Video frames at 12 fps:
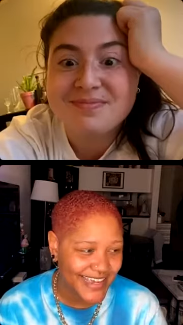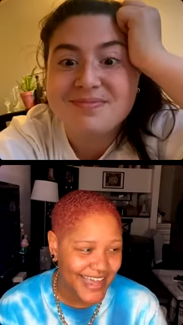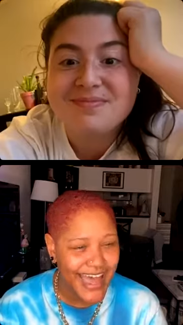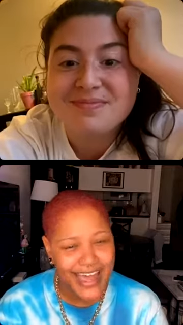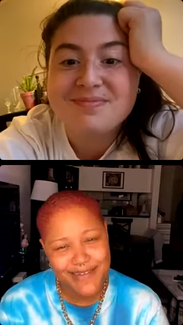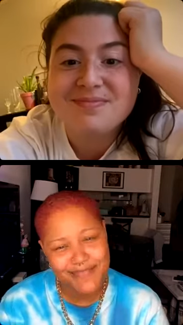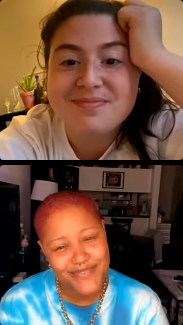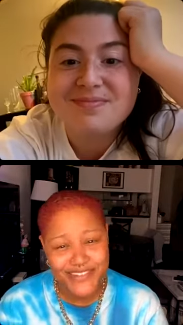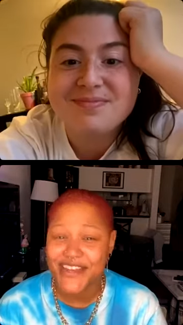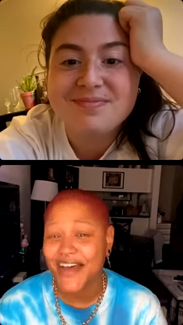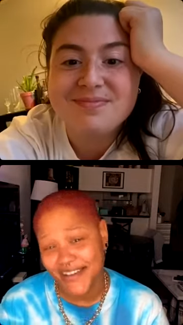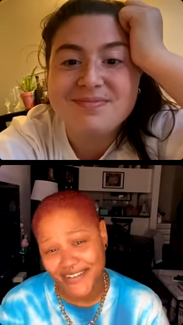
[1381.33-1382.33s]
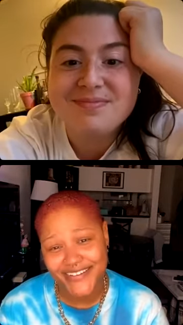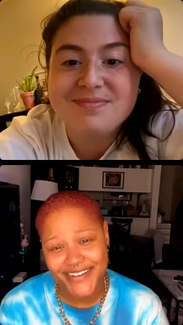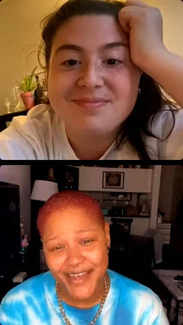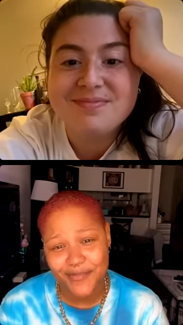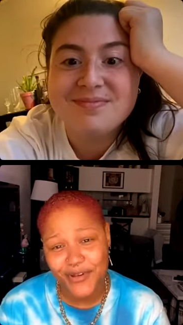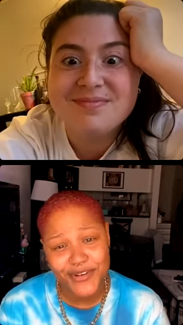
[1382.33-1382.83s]
Speaker 1: I'm done. I'm
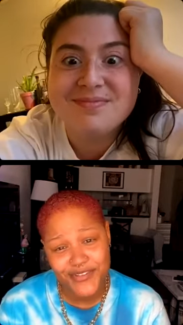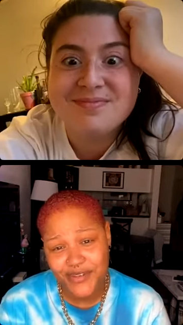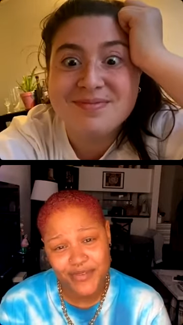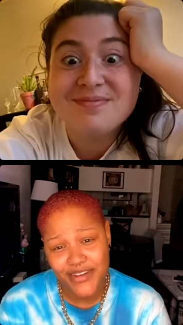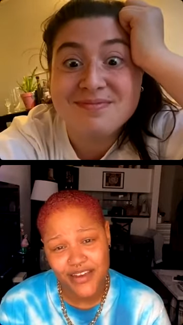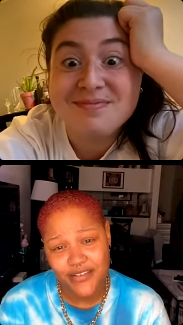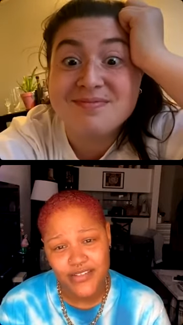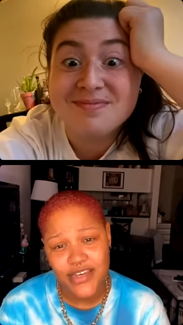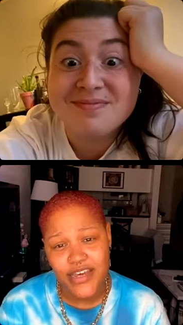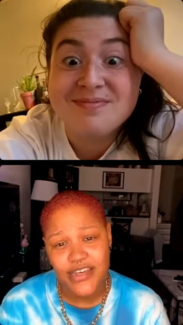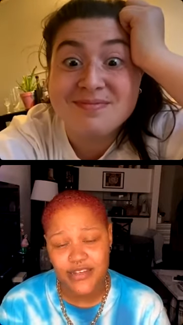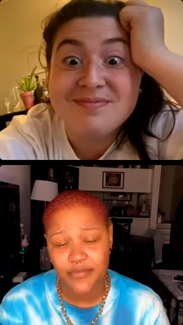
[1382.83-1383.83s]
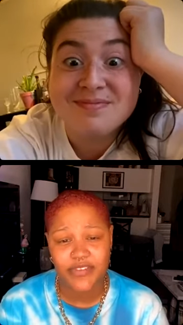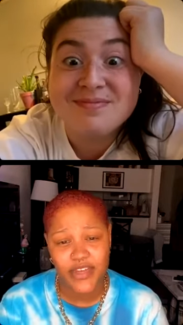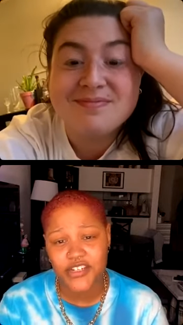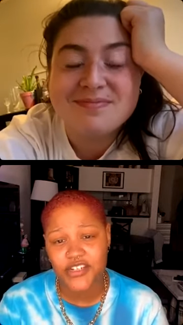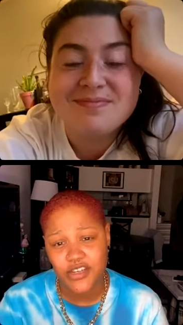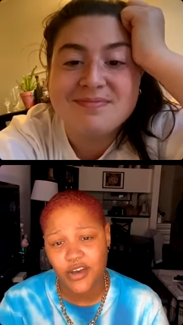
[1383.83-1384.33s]
going to do something else. Something that
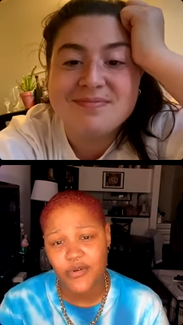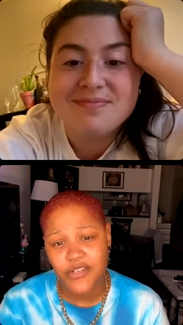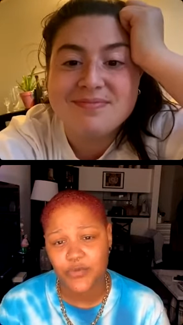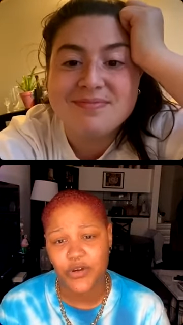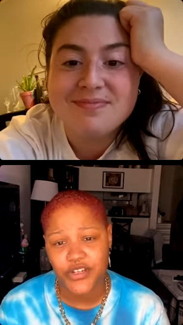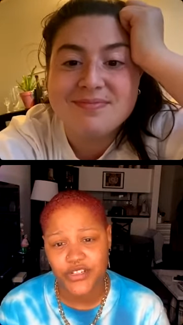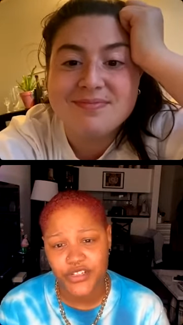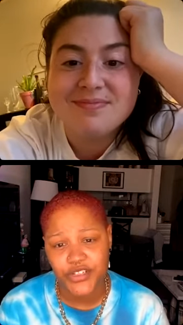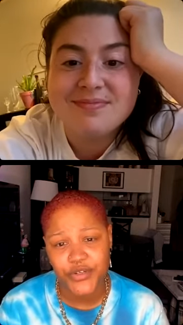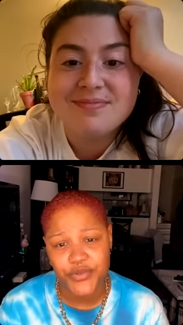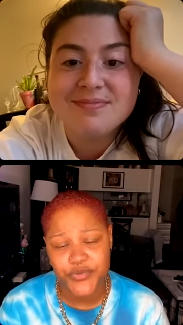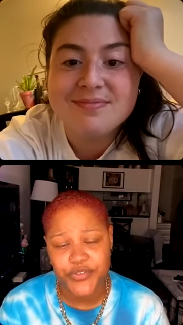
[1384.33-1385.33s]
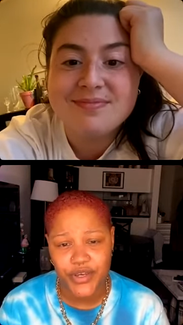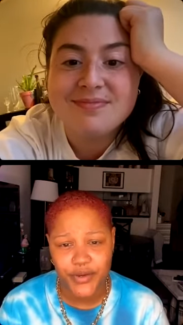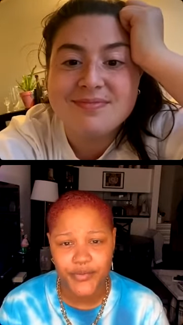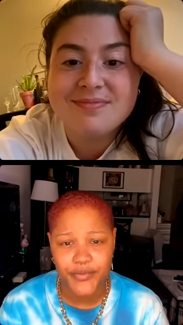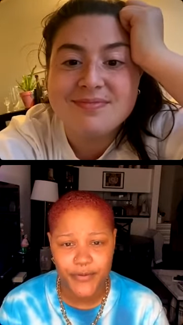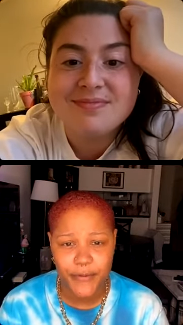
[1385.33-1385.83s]
she's always wanted to do. So.
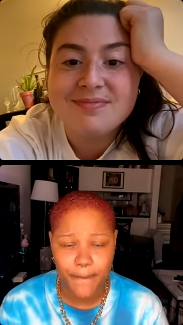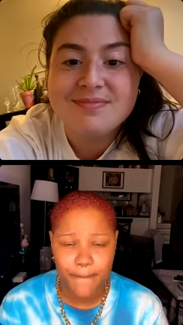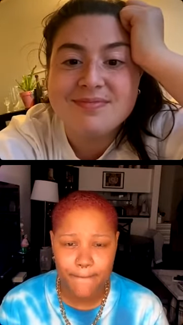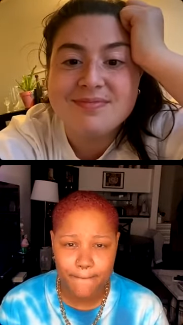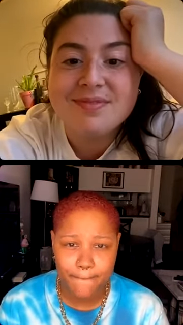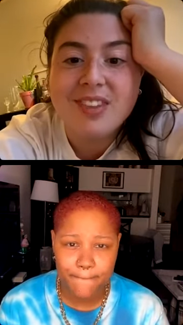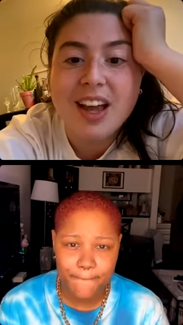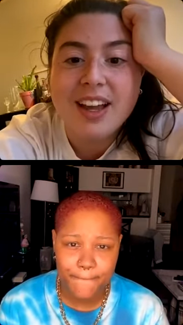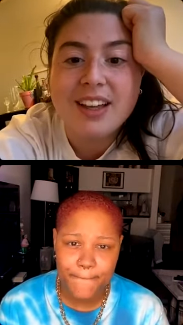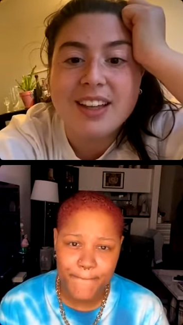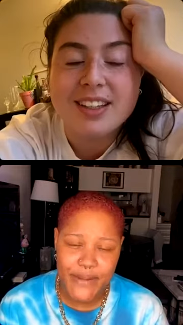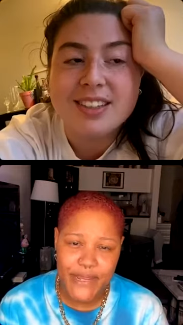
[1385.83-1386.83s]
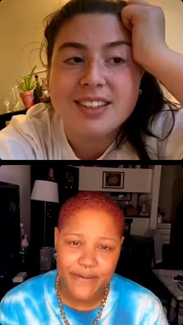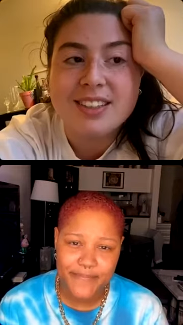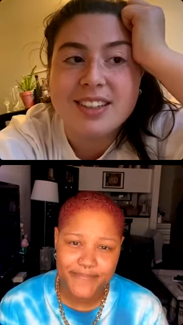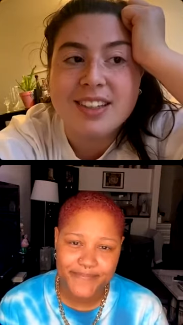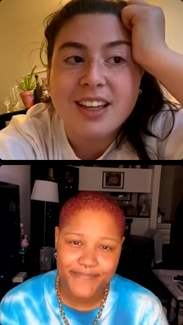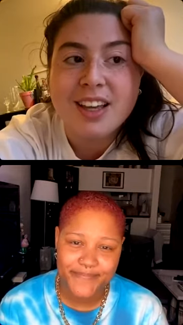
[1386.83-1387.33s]
Speaker 2: Nice.
Speaker 1: Yeah.
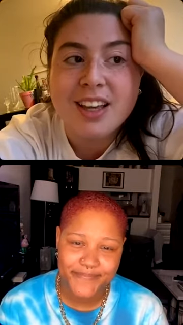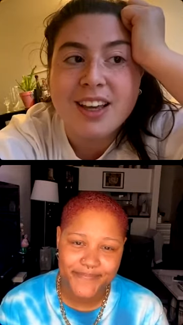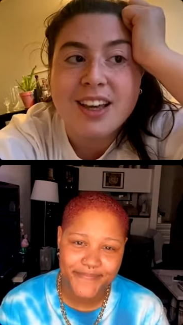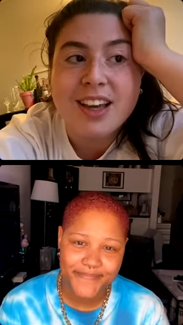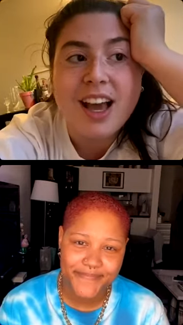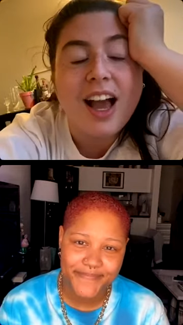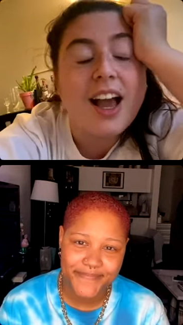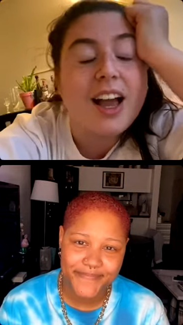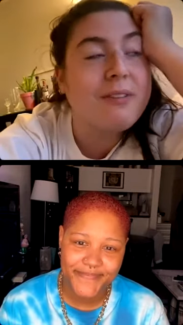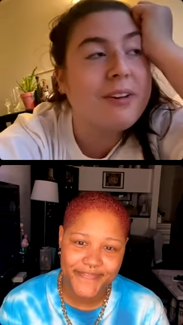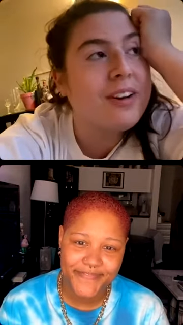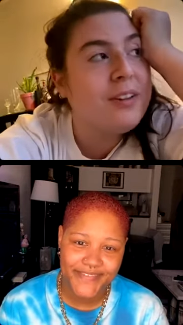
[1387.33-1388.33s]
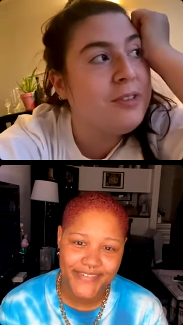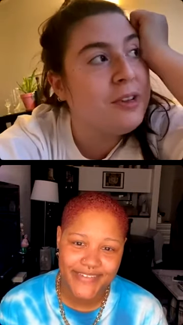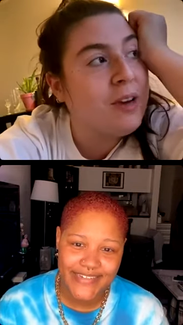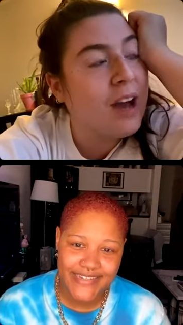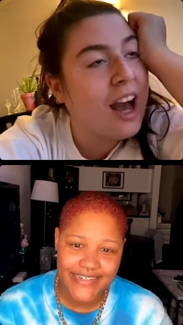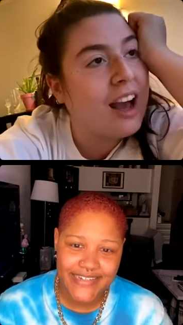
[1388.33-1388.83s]
Speaker 2: I wonder if you
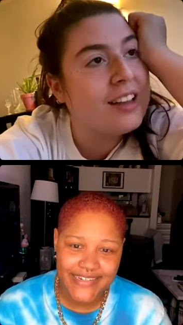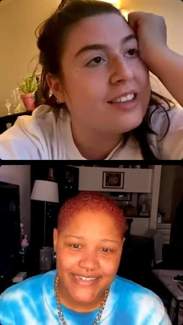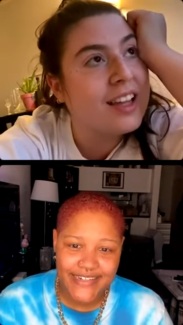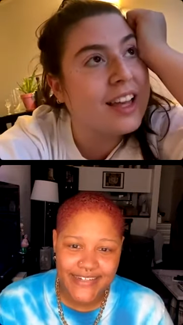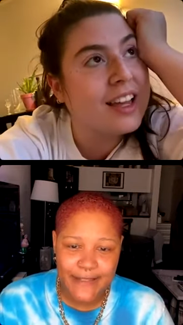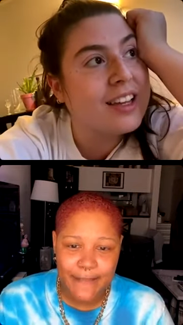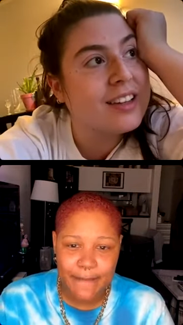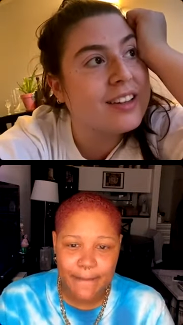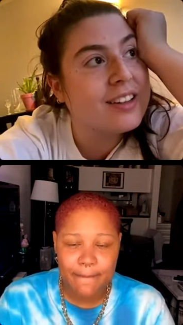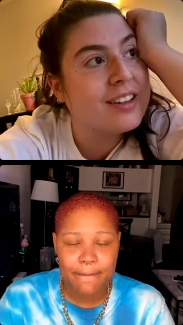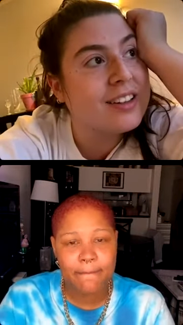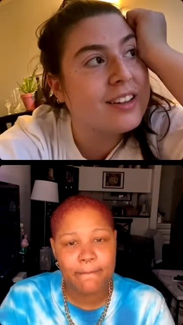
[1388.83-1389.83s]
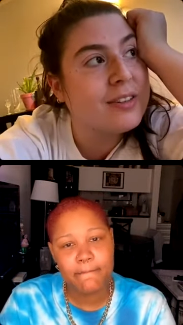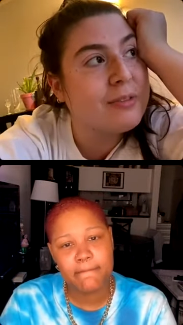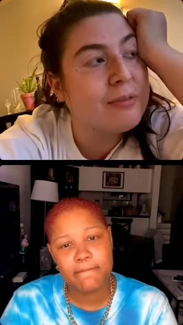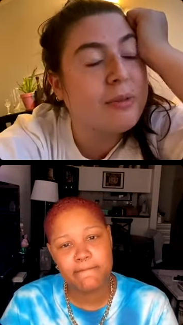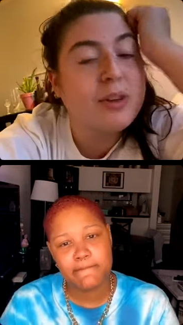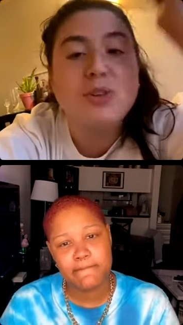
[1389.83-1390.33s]
had like,
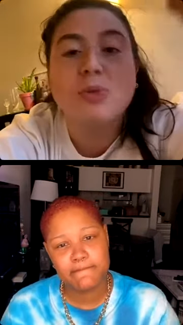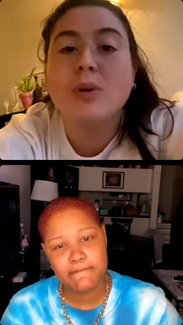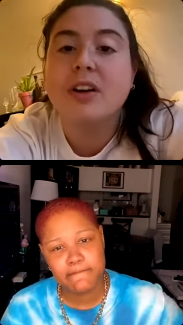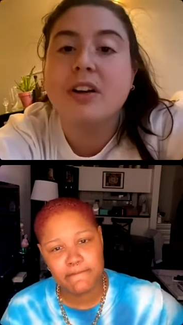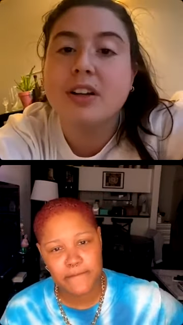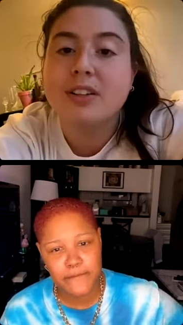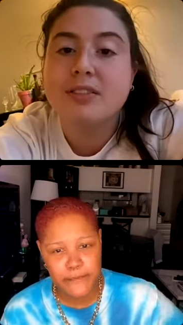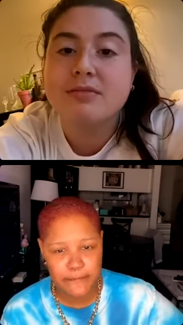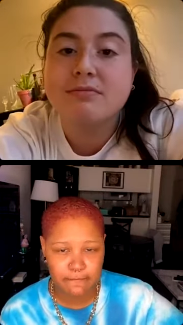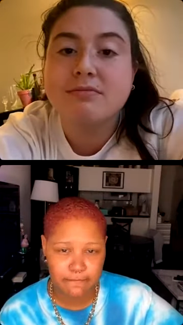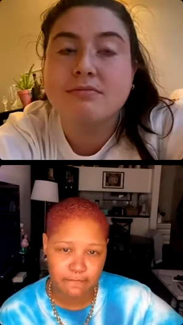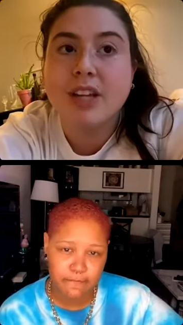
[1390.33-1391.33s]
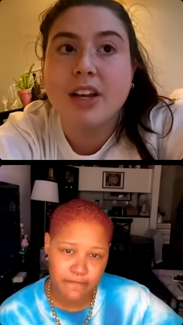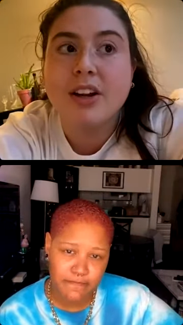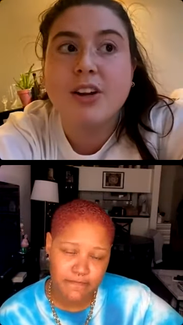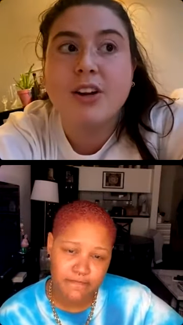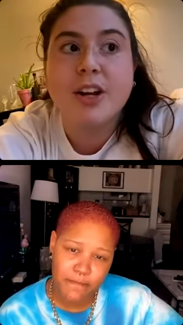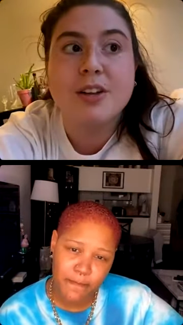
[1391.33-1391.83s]
when you weren't in a
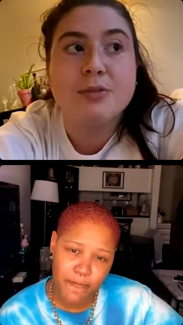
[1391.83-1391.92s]
creative